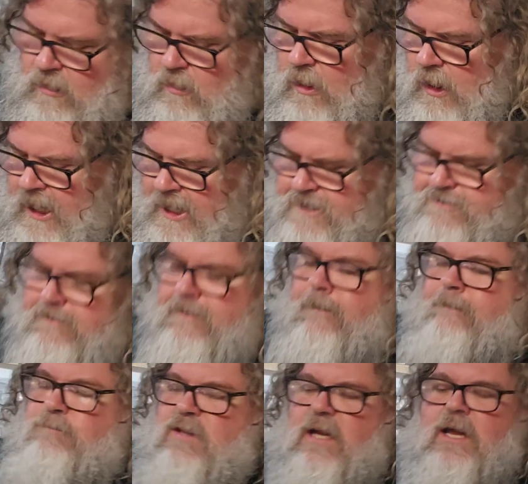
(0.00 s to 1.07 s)
Alright.
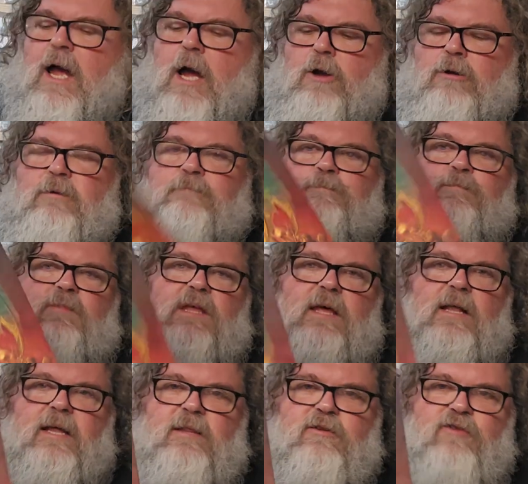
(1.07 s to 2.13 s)
Dio,
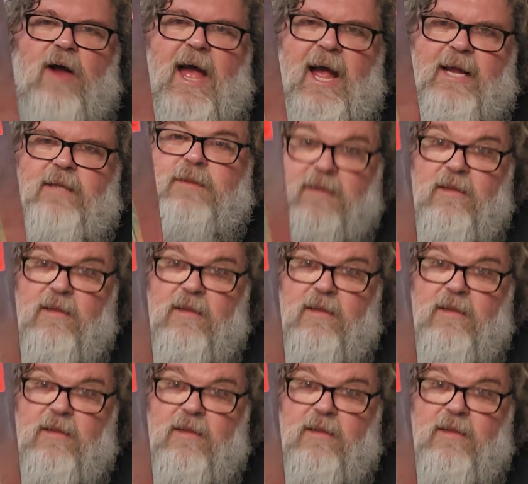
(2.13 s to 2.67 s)
Killing the Dragon.